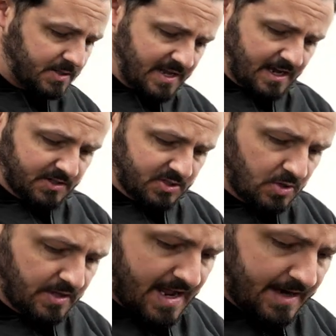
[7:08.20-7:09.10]
to be able to
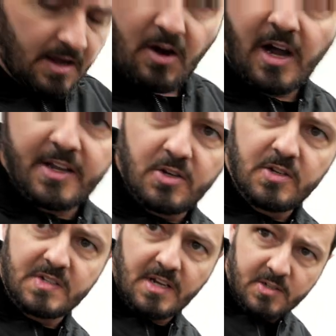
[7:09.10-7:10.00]
do that, I
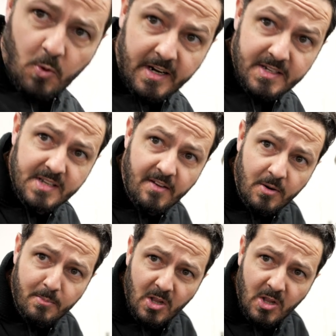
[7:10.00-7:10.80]
use a 27